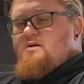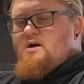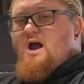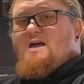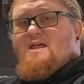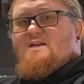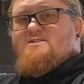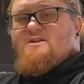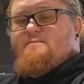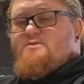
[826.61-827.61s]
I like
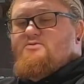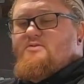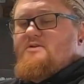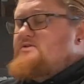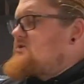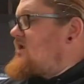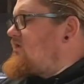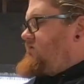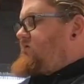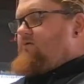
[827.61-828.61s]
symmetry,
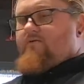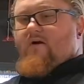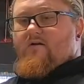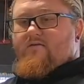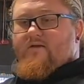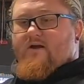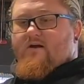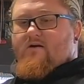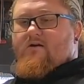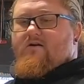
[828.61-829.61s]
so throttle there.